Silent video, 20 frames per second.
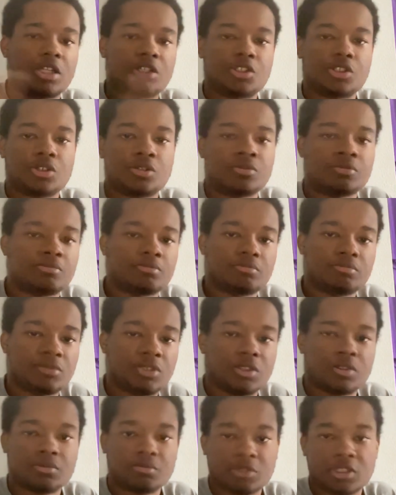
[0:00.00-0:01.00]
Joe. You
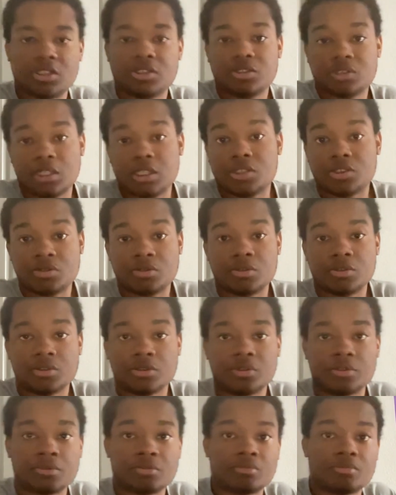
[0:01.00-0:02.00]
know, that sort of
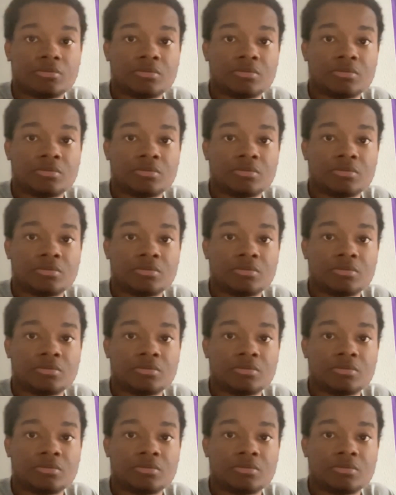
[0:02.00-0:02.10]
thing.